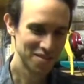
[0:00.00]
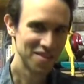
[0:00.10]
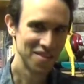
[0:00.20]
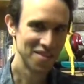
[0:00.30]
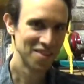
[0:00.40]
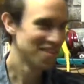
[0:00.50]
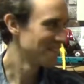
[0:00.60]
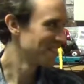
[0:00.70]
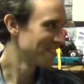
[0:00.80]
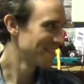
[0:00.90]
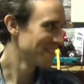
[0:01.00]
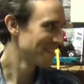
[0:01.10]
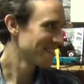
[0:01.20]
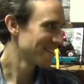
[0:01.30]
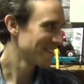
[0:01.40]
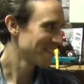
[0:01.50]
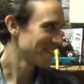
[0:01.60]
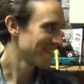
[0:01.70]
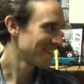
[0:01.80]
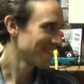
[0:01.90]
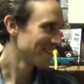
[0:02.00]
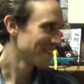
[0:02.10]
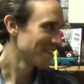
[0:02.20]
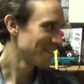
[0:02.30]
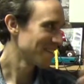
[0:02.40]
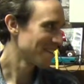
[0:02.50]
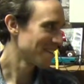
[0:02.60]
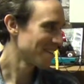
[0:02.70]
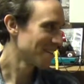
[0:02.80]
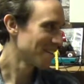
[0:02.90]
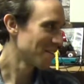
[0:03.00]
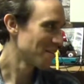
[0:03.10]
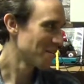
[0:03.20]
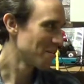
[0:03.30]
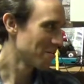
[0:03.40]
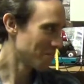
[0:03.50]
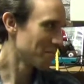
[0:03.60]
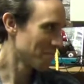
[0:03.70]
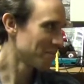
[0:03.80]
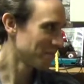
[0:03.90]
(not speaking)